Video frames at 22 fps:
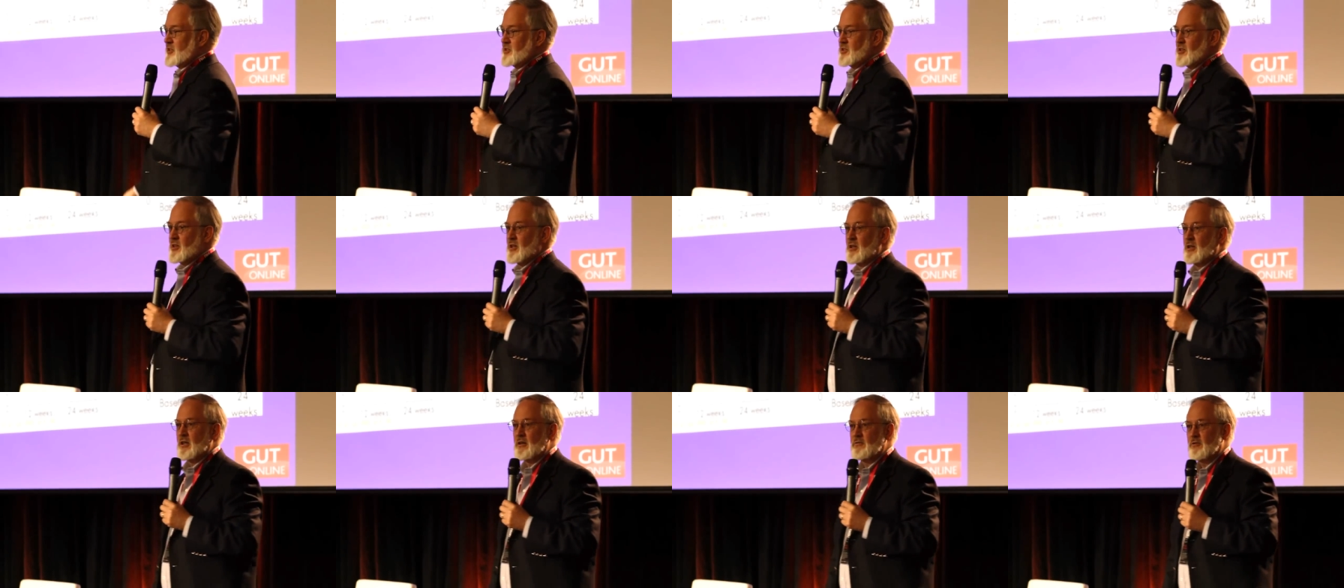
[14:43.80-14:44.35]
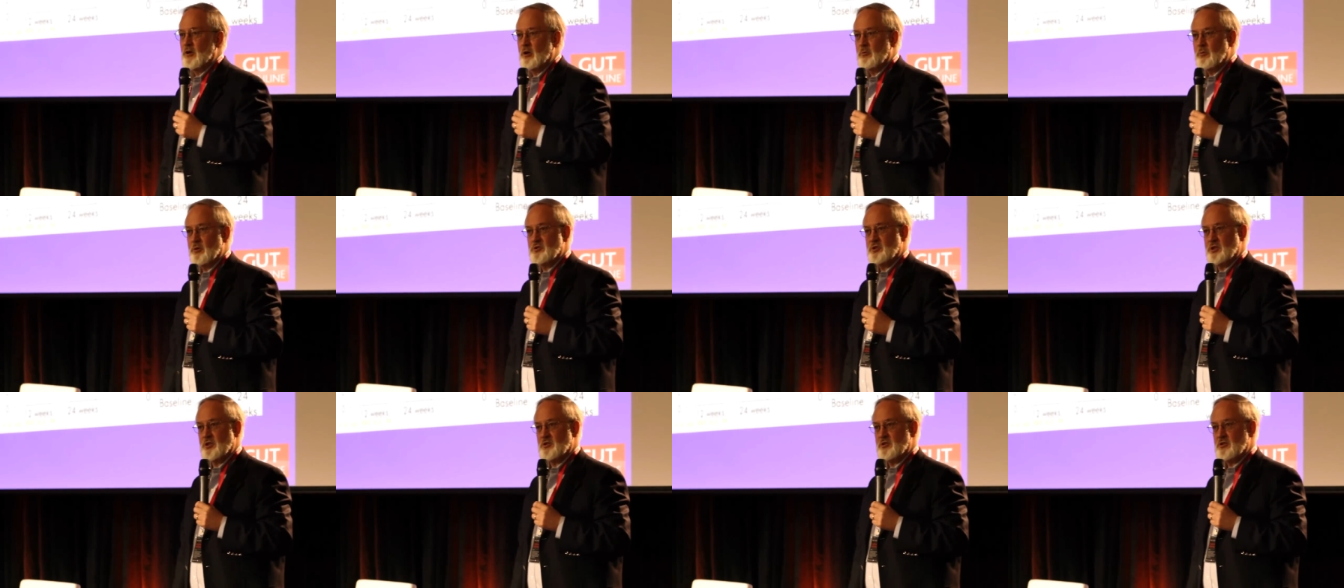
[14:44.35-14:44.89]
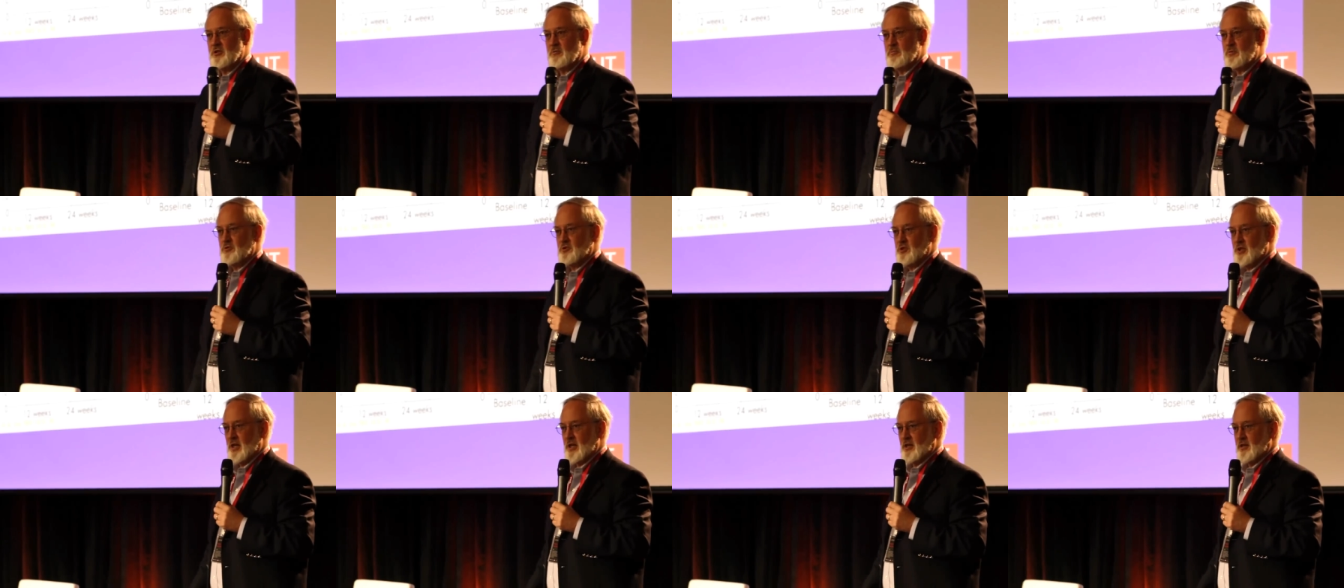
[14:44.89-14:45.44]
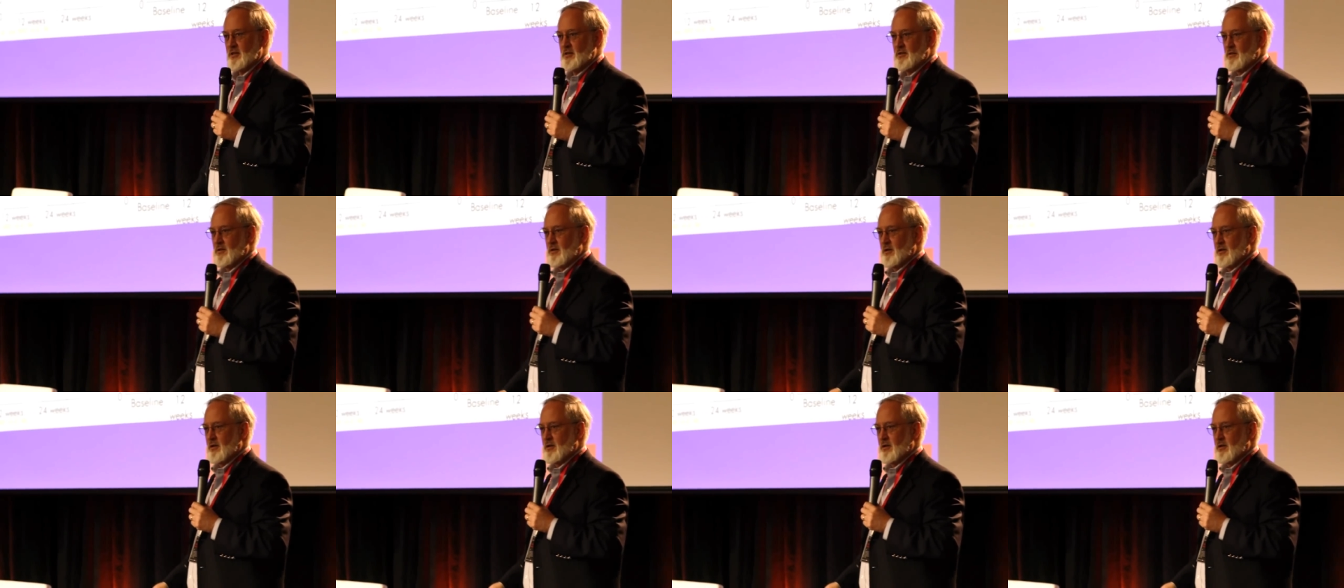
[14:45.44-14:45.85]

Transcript: rates of almost 60%